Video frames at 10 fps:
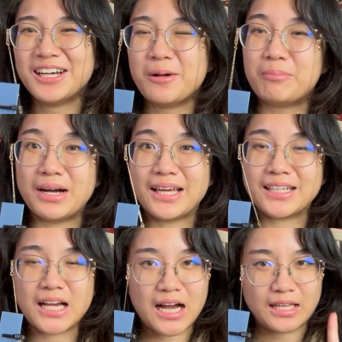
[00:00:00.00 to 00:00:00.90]
But
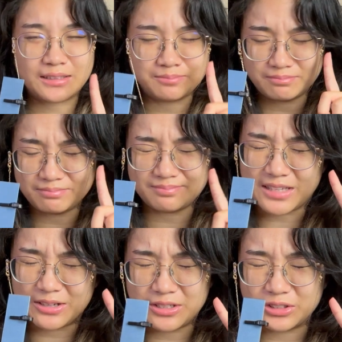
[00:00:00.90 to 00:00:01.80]

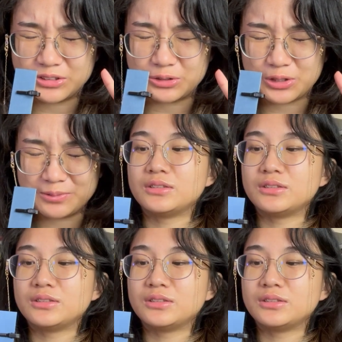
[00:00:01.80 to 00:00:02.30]
I'll know I'll do good.